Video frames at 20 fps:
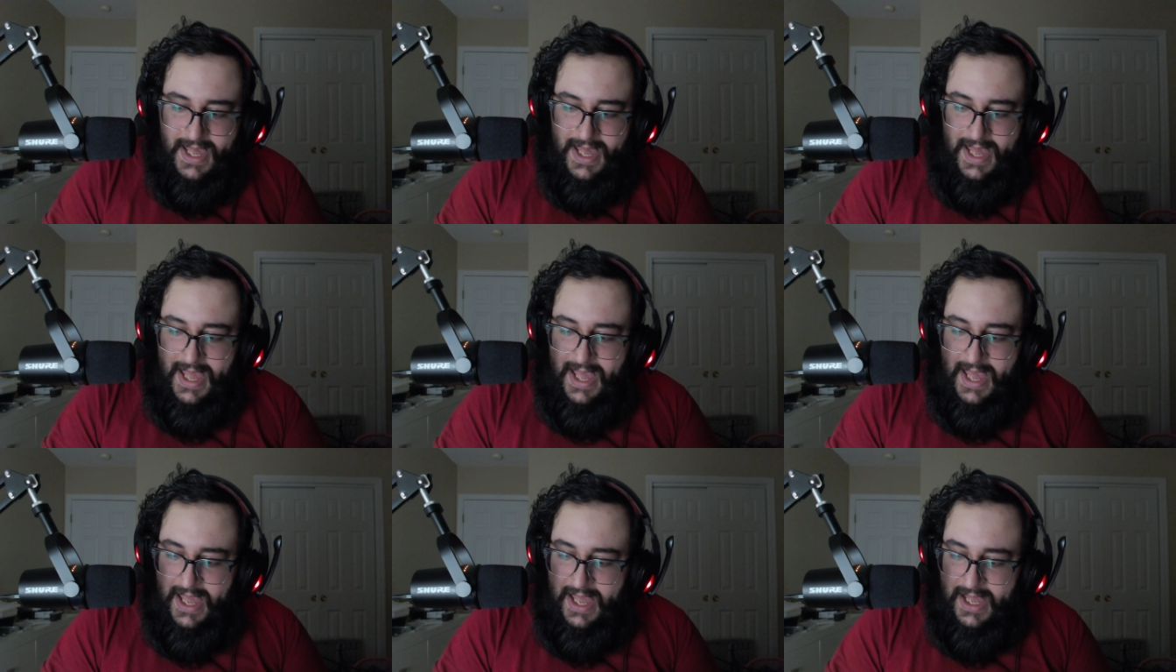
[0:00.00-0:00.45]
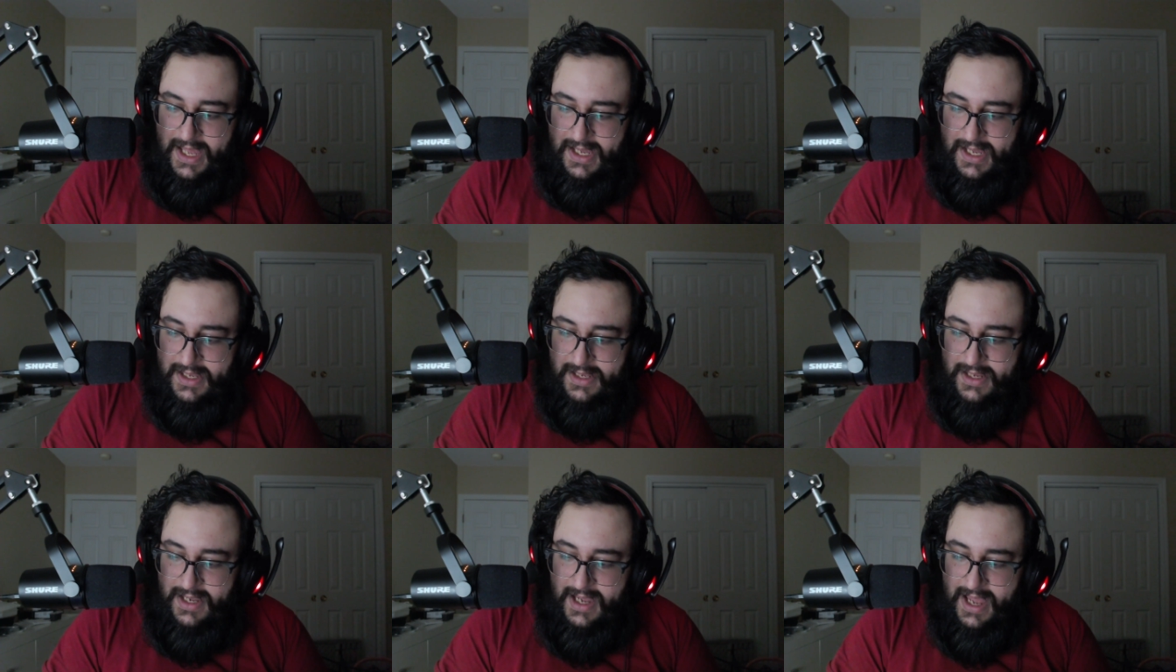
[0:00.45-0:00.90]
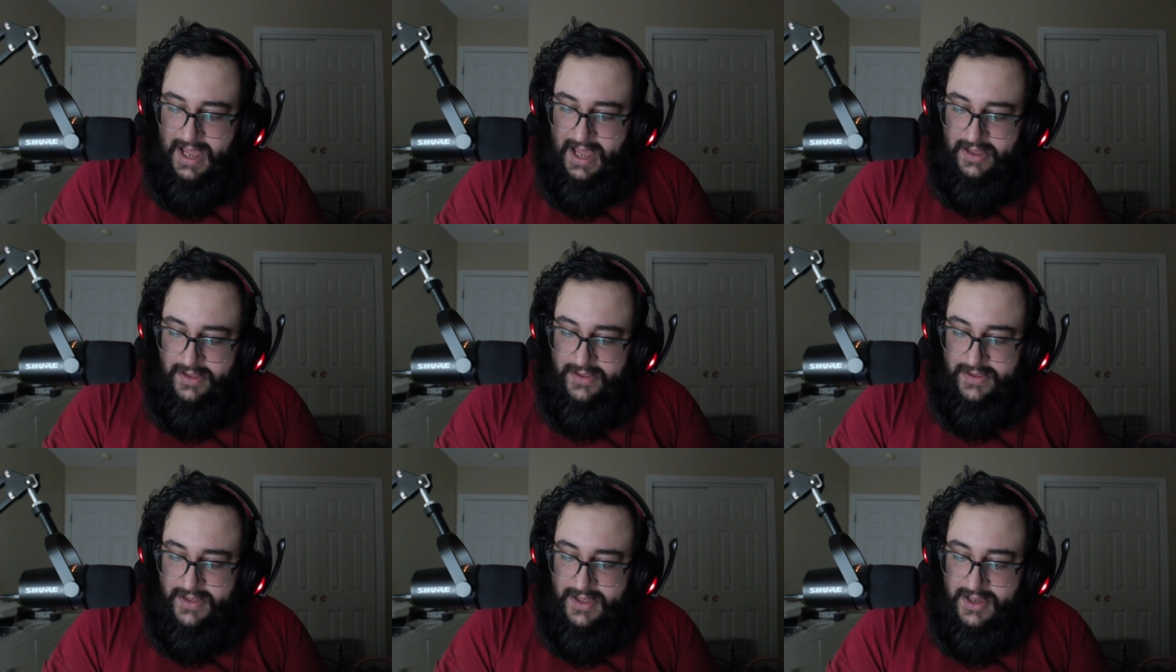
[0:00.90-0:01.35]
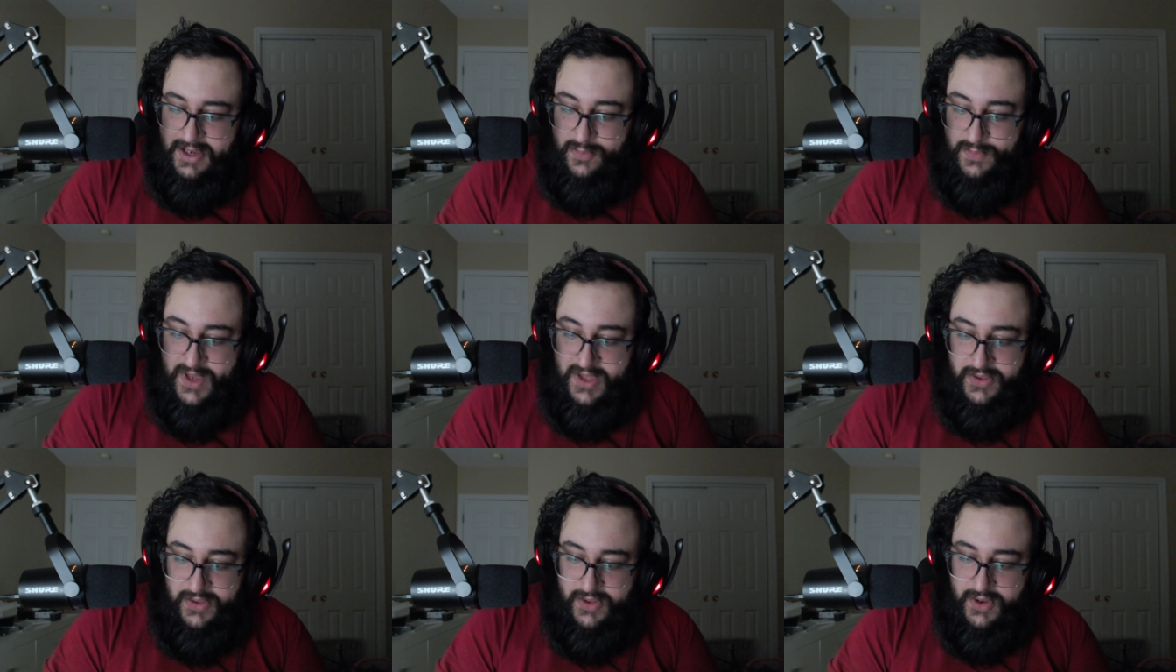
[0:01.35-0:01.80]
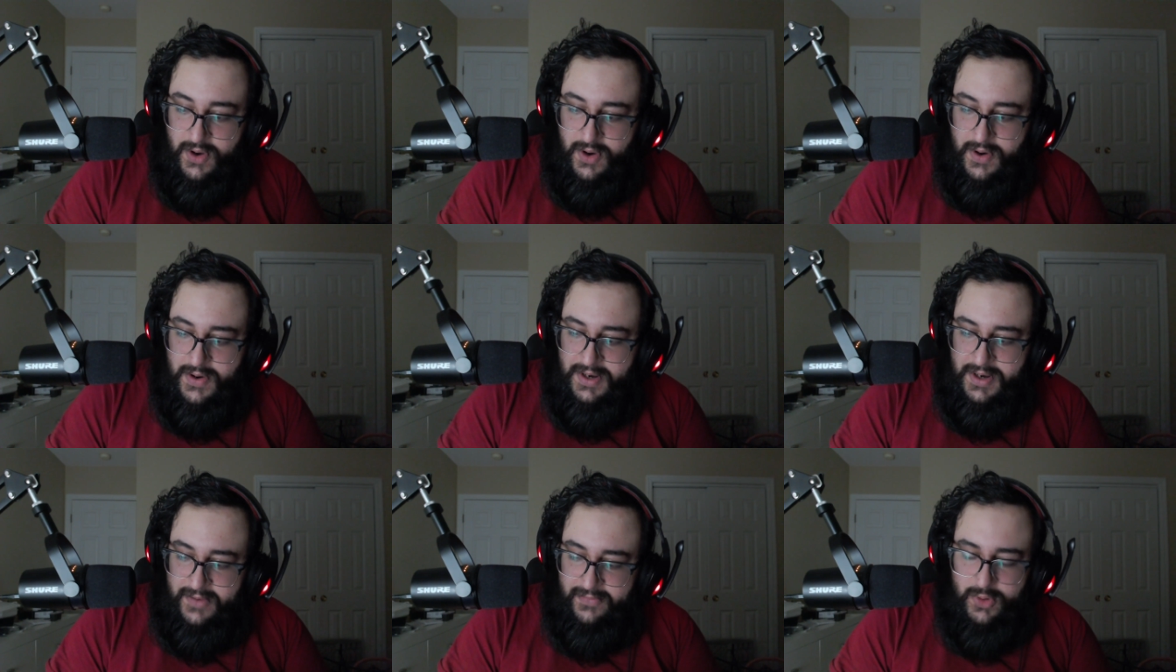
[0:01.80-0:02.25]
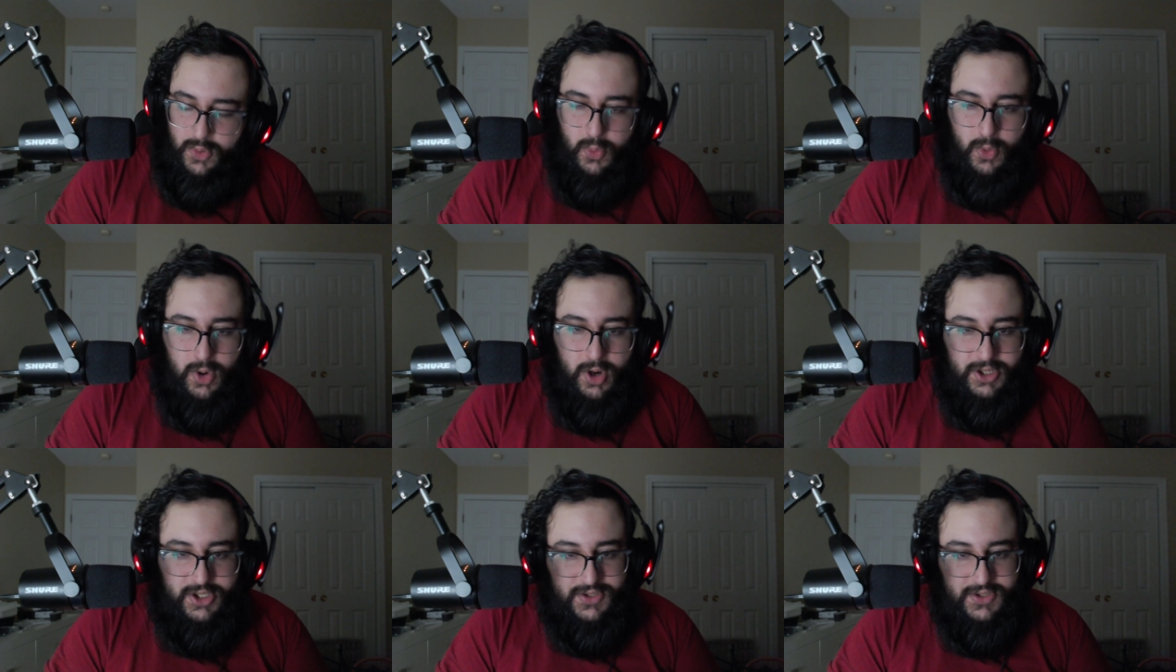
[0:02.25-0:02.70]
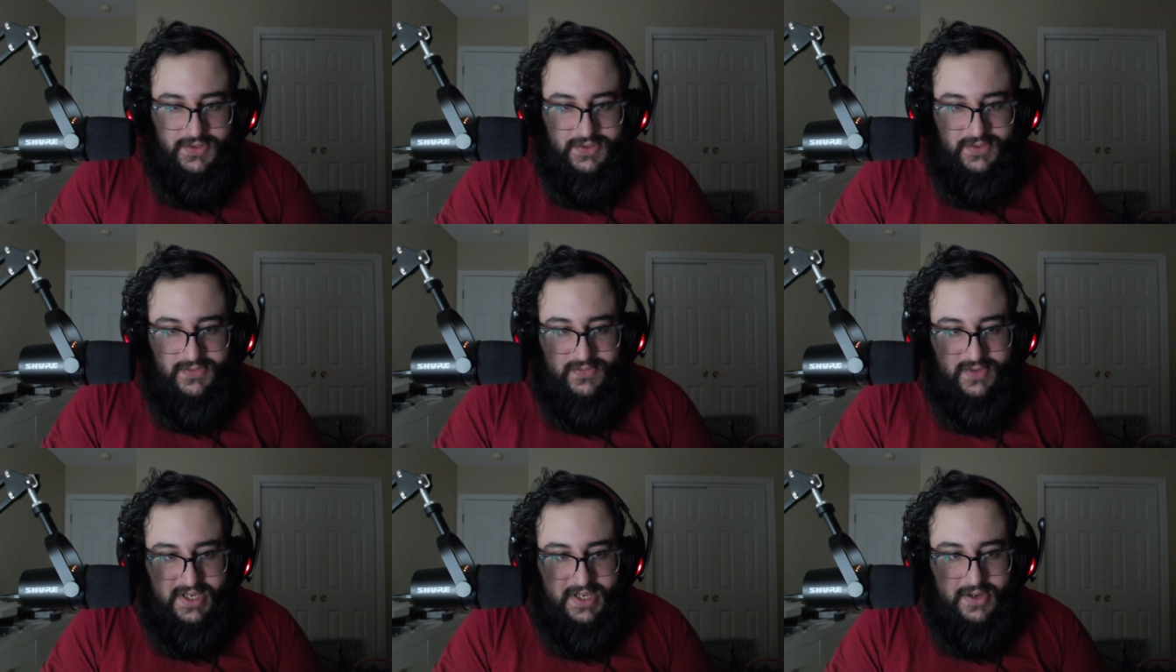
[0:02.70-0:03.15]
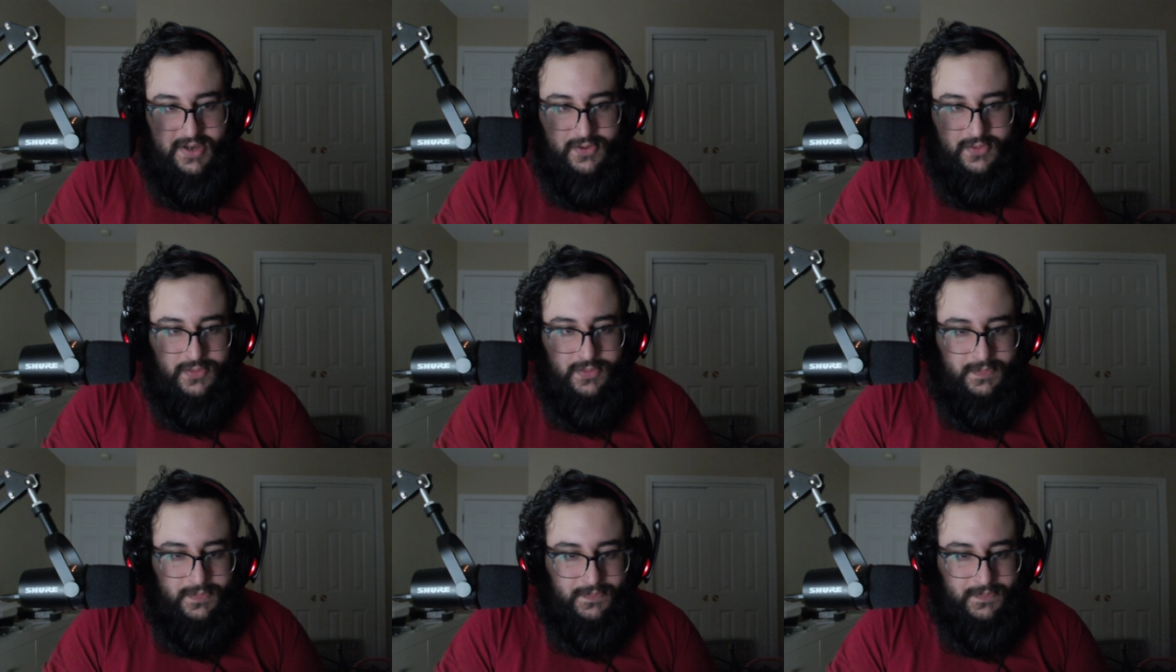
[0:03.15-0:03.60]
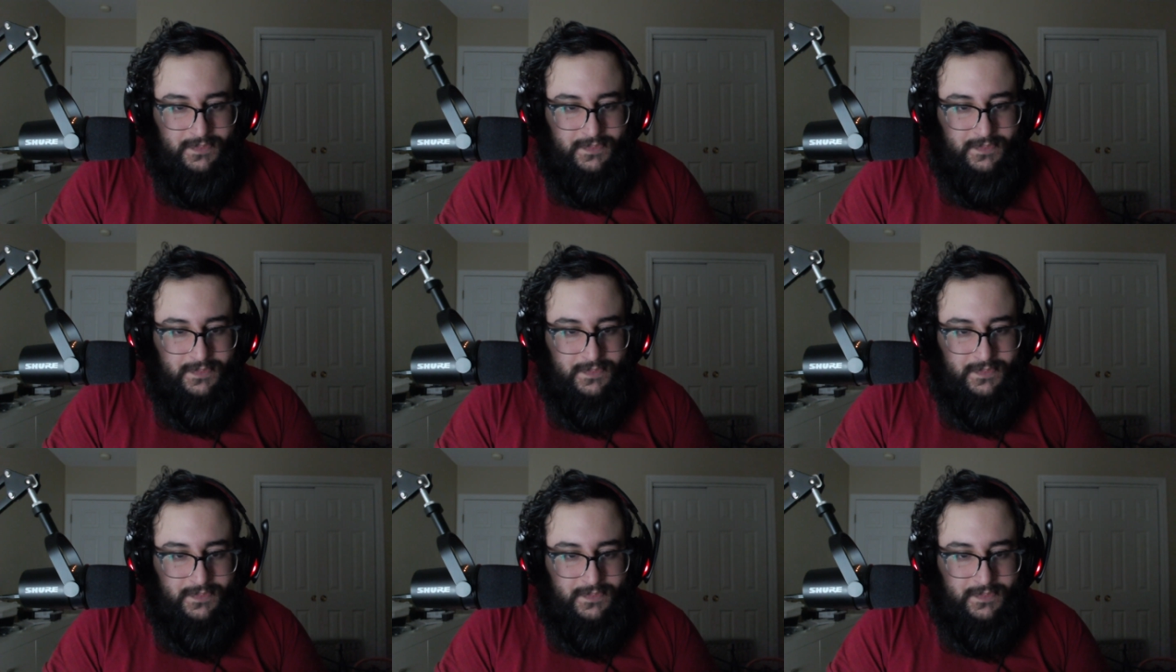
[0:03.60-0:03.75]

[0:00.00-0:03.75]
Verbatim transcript: And I think Mithyard, if you're watching this video,